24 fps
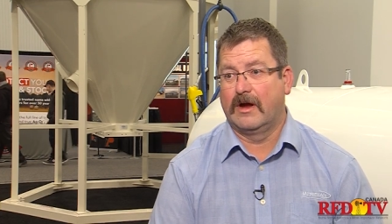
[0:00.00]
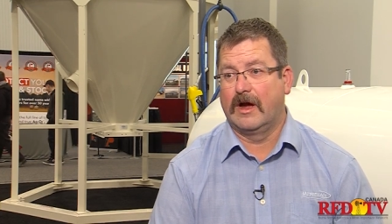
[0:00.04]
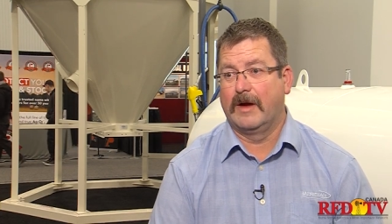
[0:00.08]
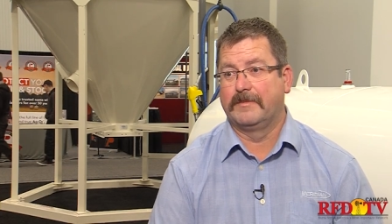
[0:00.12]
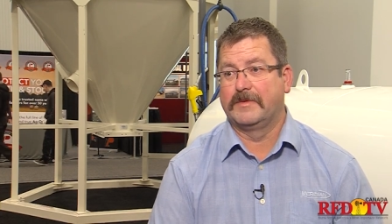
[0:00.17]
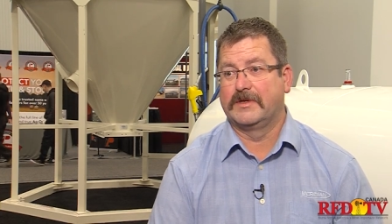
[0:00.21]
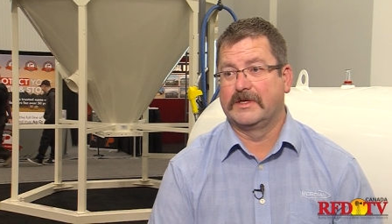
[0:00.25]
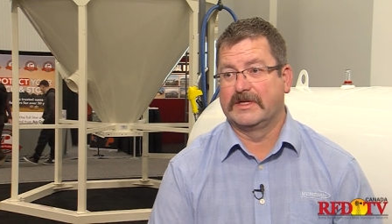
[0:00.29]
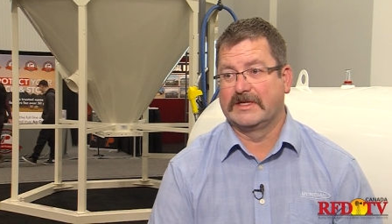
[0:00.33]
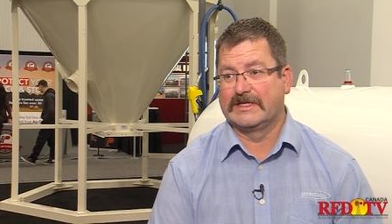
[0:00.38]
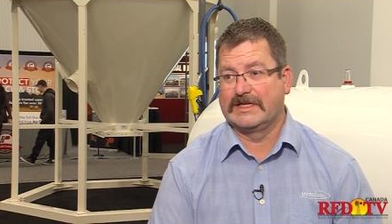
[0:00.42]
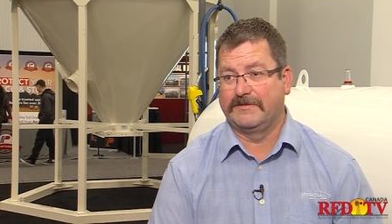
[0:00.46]

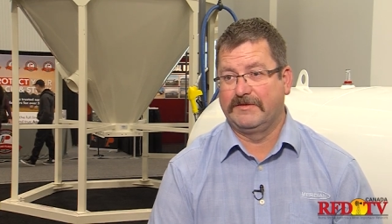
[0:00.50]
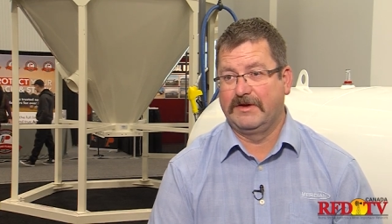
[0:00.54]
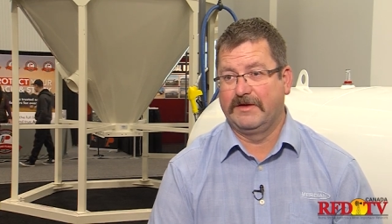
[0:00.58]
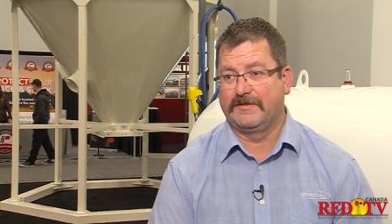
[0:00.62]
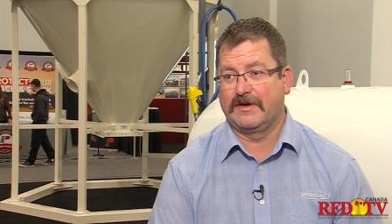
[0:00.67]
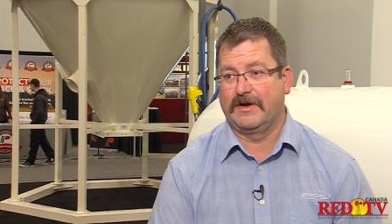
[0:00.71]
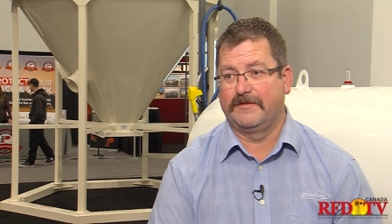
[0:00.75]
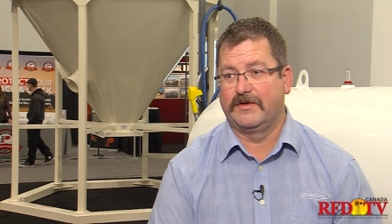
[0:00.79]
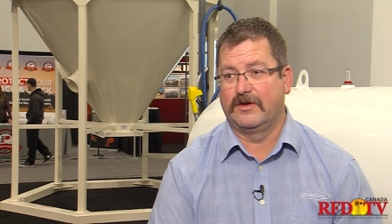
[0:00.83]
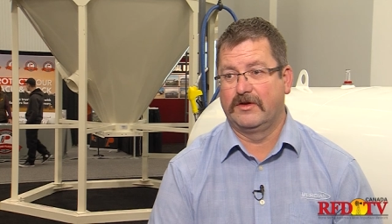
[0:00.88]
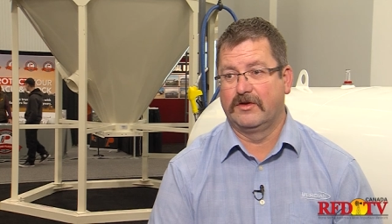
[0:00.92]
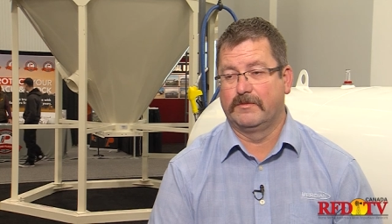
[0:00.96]
up to
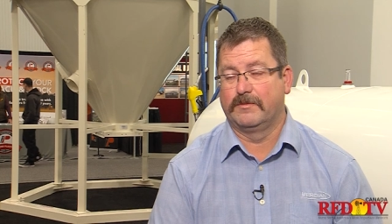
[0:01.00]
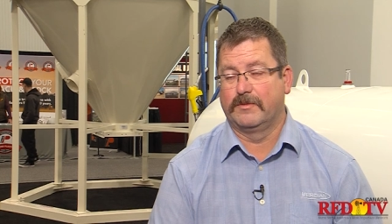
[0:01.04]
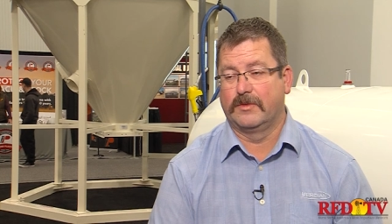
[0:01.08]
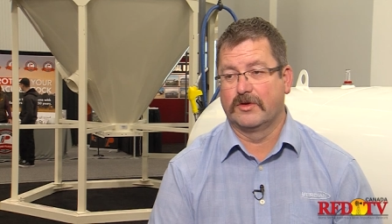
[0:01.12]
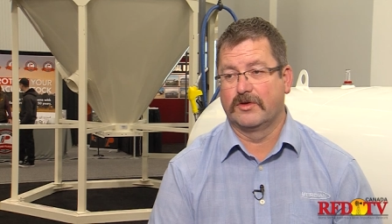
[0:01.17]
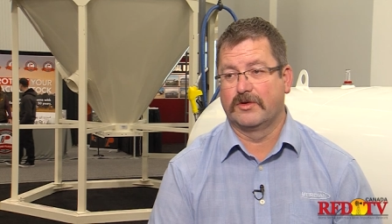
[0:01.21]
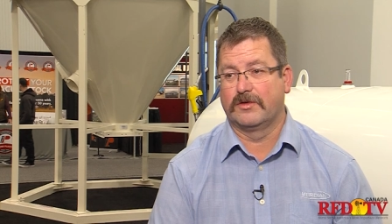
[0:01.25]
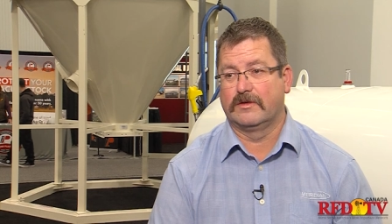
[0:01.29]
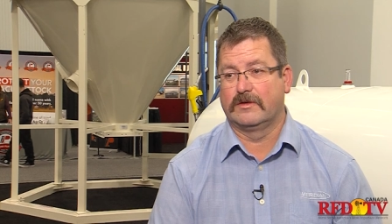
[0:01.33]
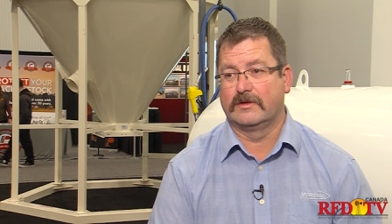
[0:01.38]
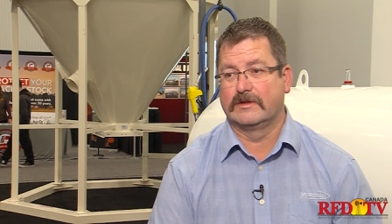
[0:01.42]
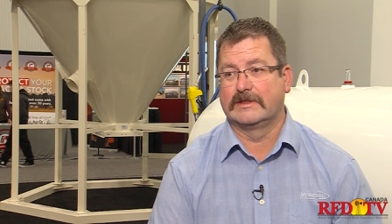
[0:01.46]
7,500
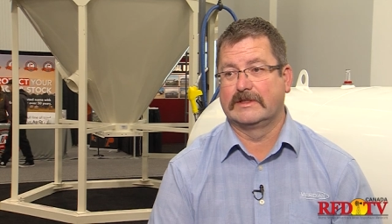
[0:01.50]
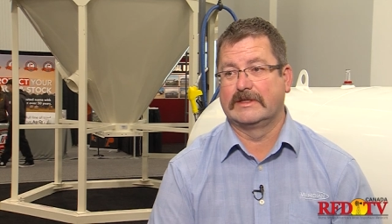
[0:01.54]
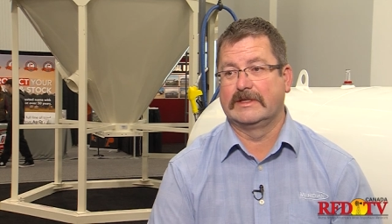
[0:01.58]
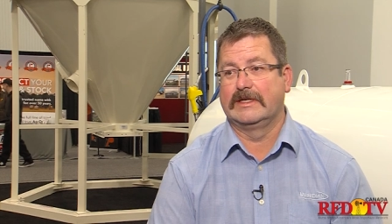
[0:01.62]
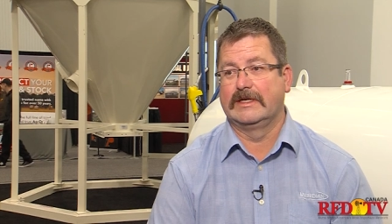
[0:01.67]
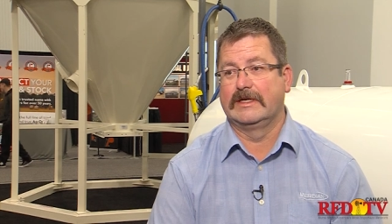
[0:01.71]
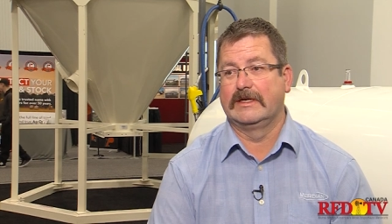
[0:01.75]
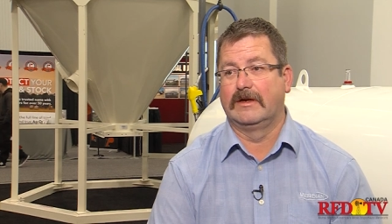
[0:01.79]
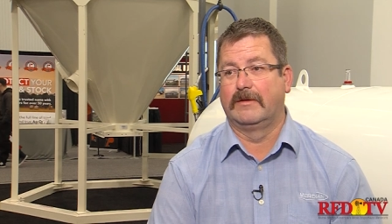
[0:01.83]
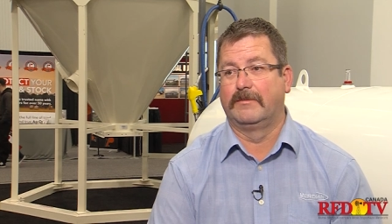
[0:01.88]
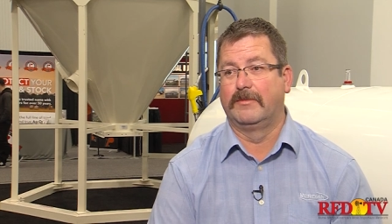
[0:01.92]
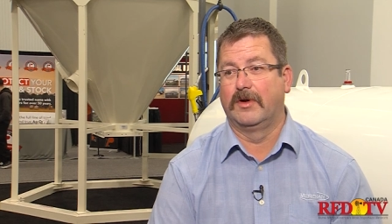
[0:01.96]
bushels
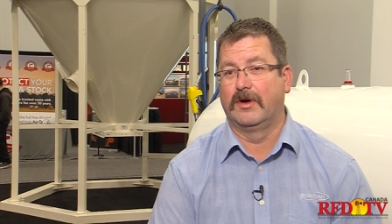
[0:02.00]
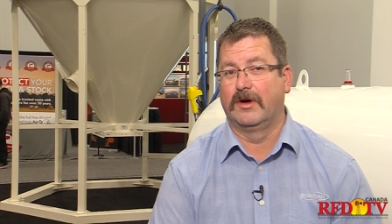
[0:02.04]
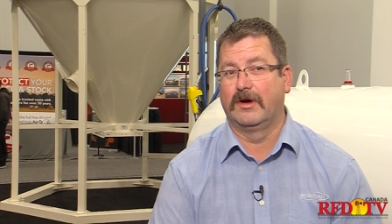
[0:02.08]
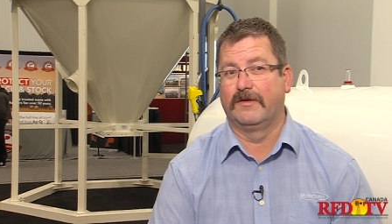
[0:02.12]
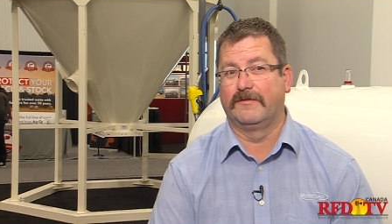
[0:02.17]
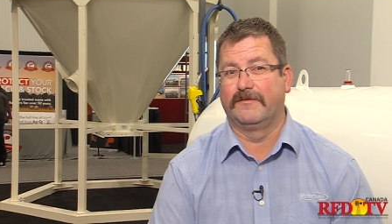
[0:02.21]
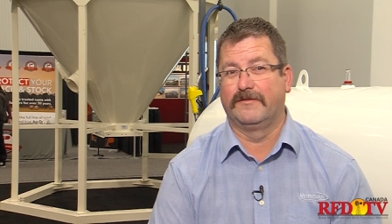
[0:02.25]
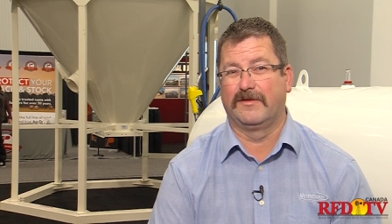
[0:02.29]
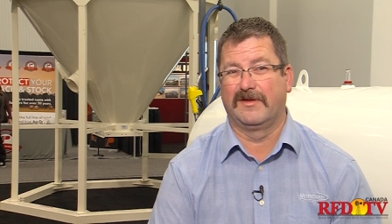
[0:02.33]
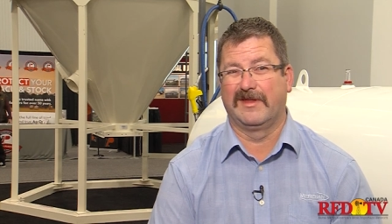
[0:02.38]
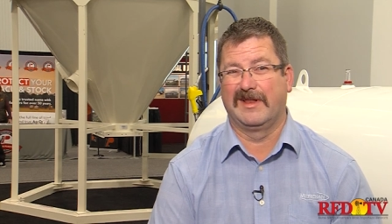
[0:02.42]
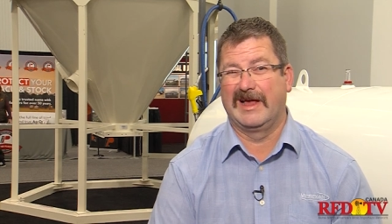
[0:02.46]
in
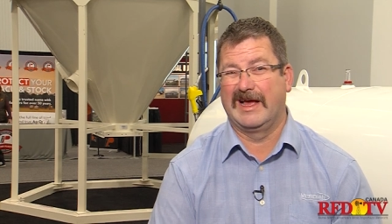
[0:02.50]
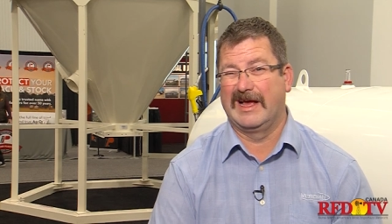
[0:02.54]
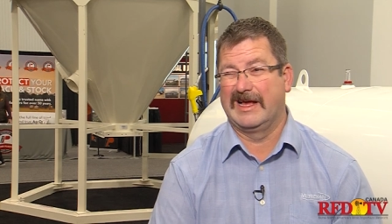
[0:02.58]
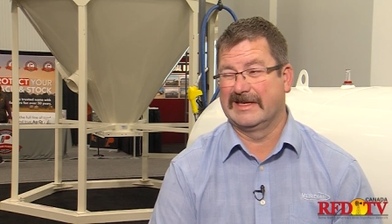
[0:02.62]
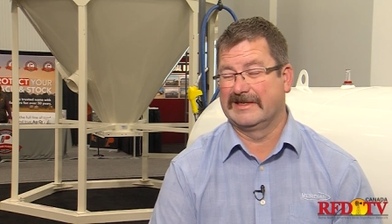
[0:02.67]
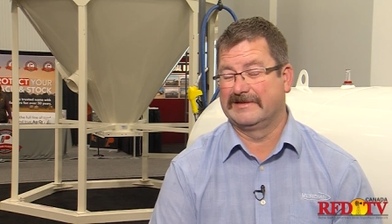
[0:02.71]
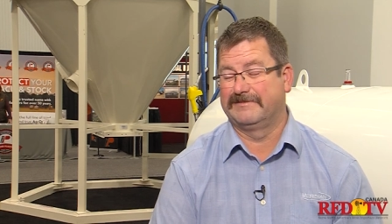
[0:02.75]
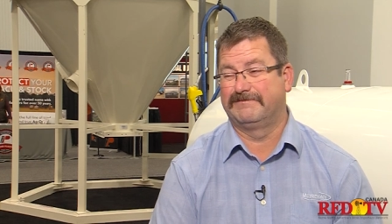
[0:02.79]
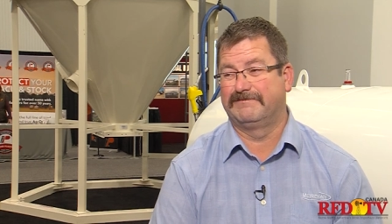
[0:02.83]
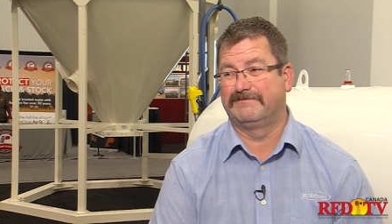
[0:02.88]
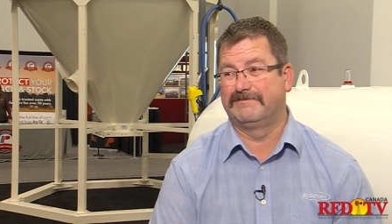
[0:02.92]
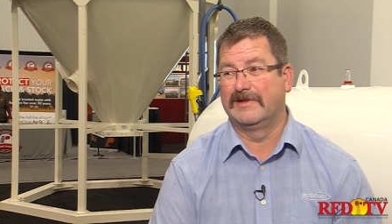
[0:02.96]
Alberta for the
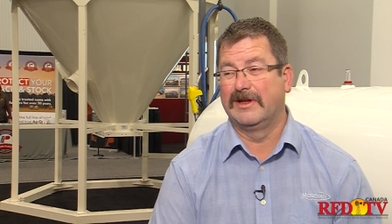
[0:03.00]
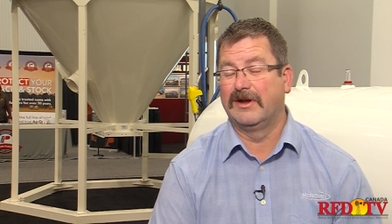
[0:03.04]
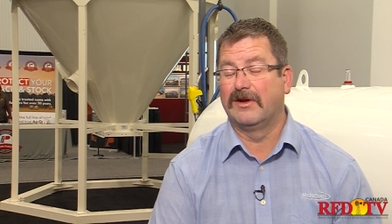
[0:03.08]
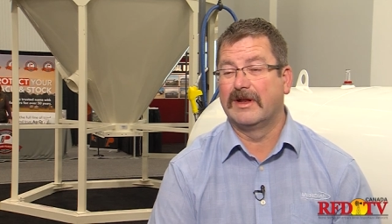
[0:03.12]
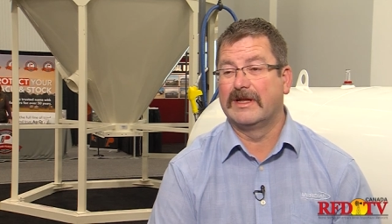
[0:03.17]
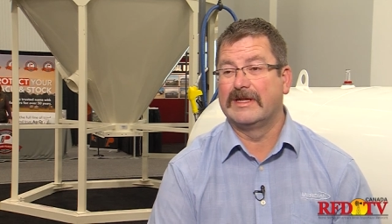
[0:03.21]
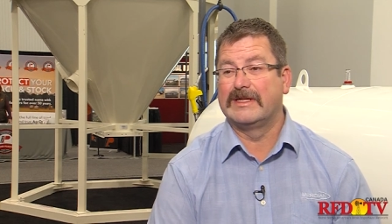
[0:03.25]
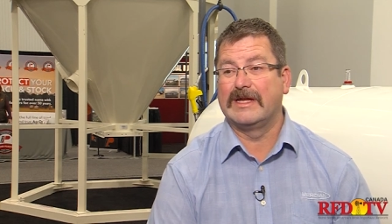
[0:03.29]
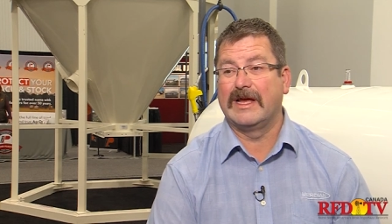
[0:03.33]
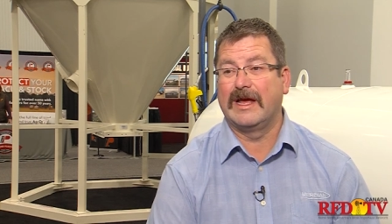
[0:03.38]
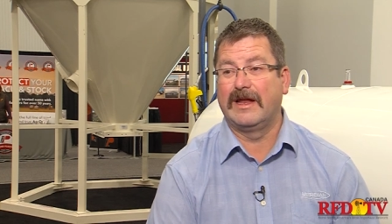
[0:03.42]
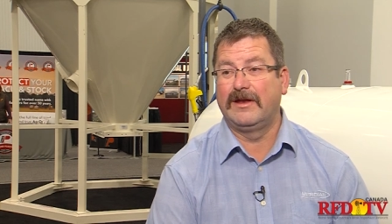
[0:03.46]
last
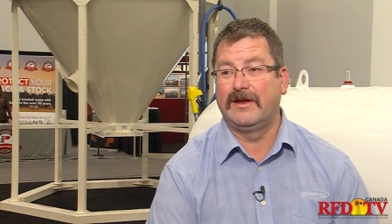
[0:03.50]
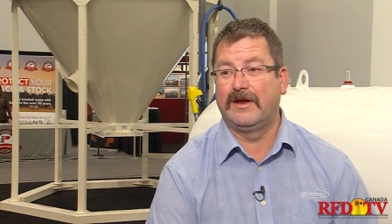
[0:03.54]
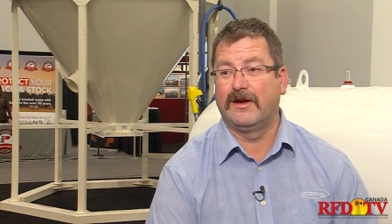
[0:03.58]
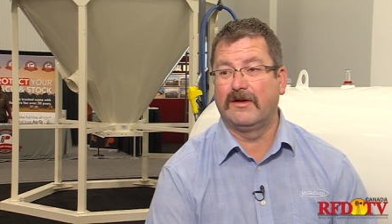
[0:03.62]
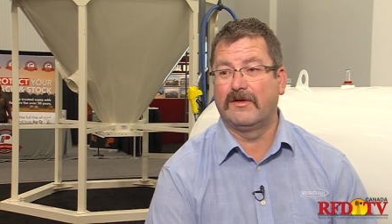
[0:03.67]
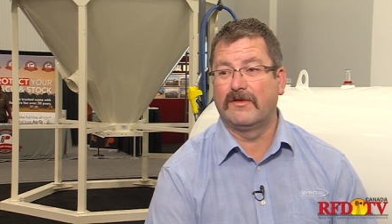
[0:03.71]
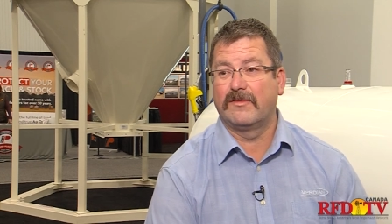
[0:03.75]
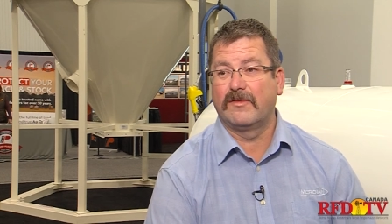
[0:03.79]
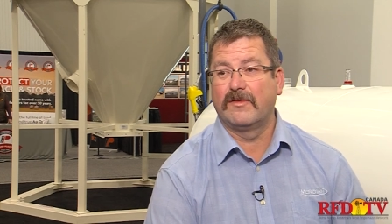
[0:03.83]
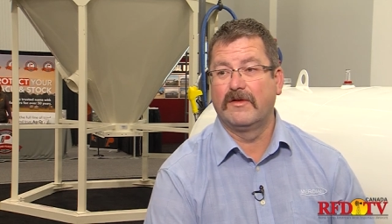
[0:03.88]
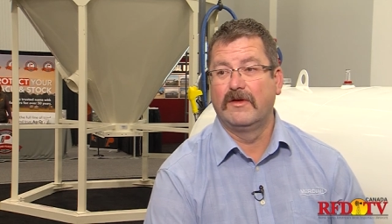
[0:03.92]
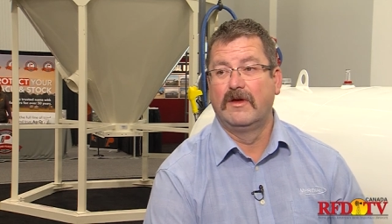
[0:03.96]
nearly 10
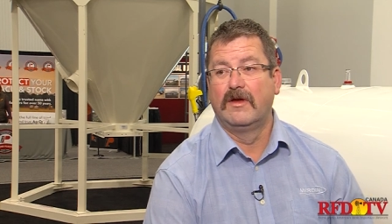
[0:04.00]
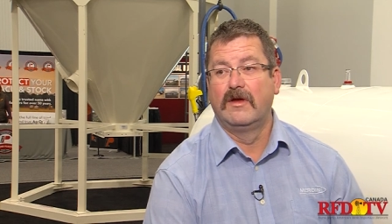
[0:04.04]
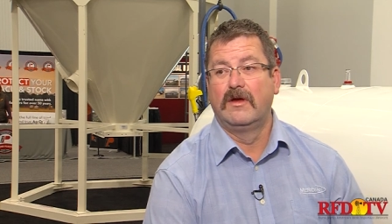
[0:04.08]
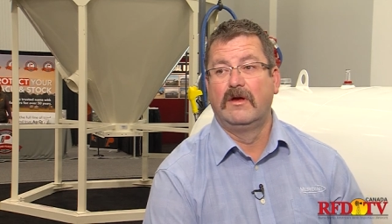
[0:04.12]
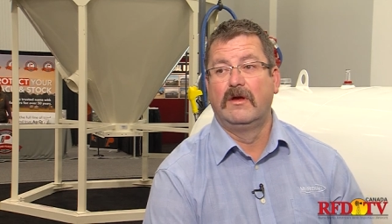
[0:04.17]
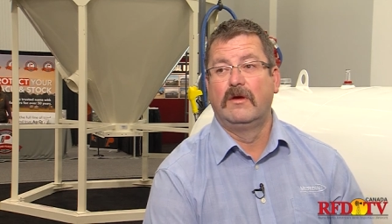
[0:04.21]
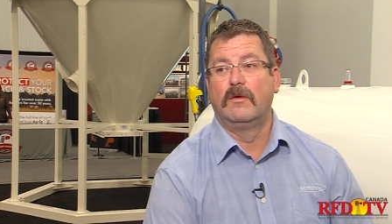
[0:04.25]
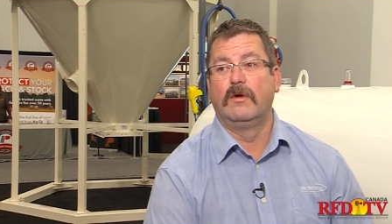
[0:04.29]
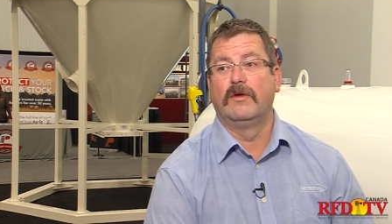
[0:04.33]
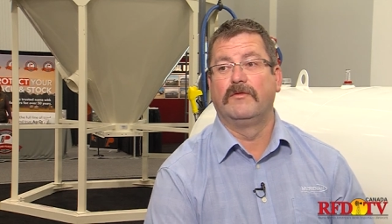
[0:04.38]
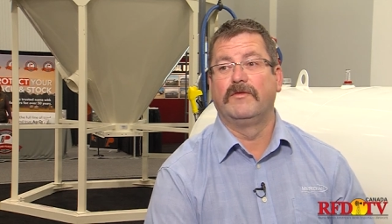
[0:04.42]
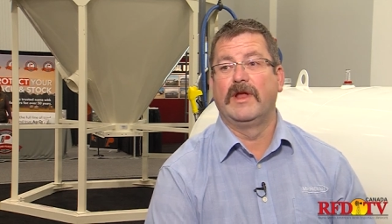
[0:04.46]
years.
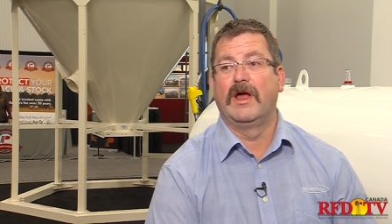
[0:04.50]
We've